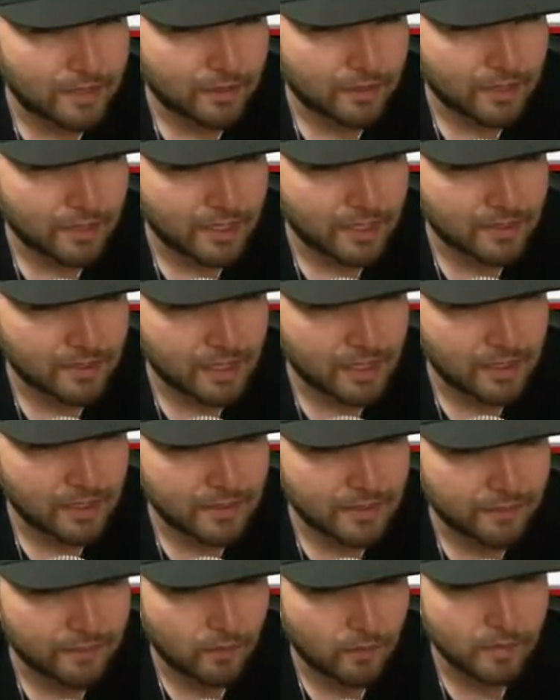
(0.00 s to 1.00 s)
are next on that
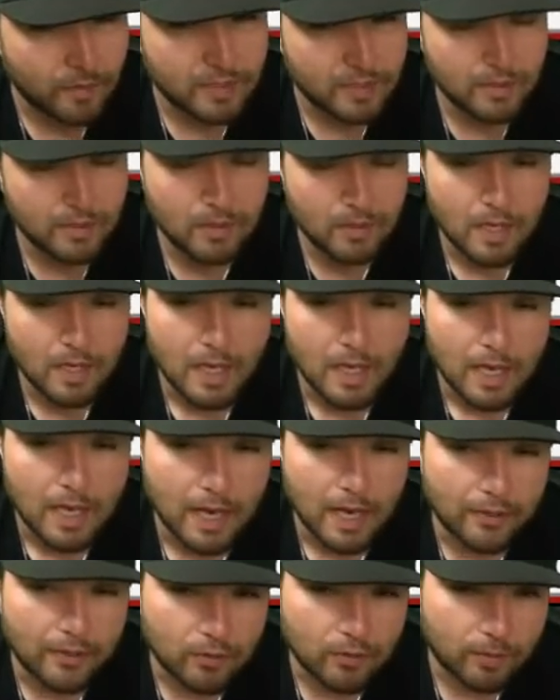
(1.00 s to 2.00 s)
list for me. So
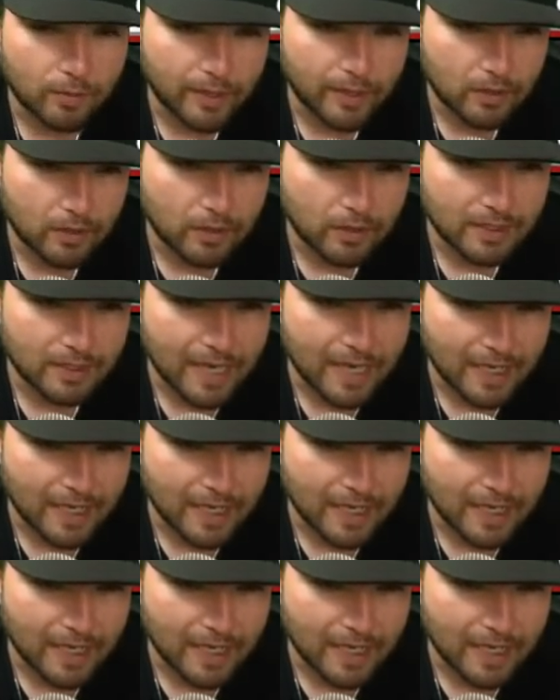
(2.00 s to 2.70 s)
I do plan on attacking